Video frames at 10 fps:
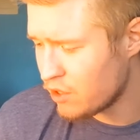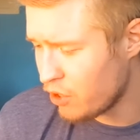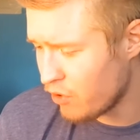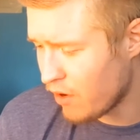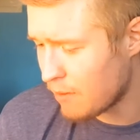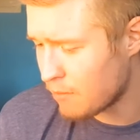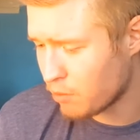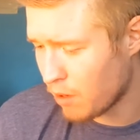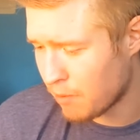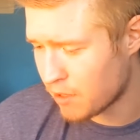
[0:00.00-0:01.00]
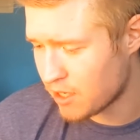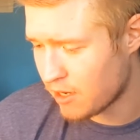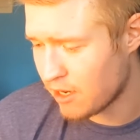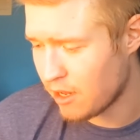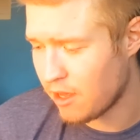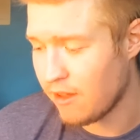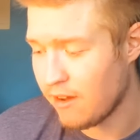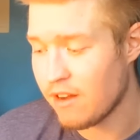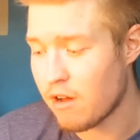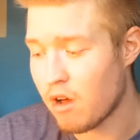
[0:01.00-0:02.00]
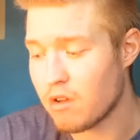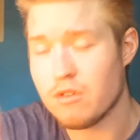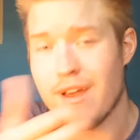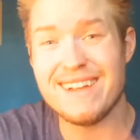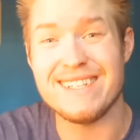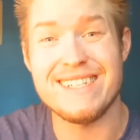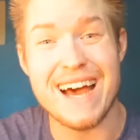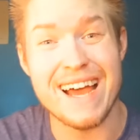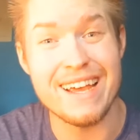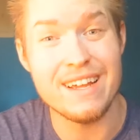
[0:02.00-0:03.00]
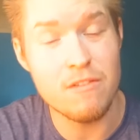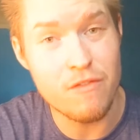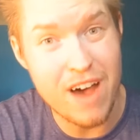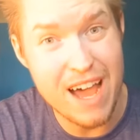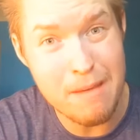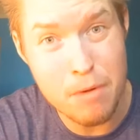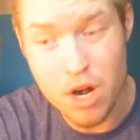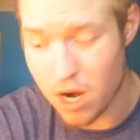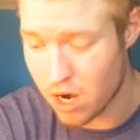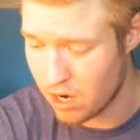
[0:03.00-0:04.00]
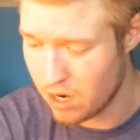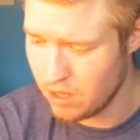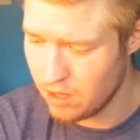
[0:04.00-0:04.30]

2 grams, 1%, and it also has dye fiber.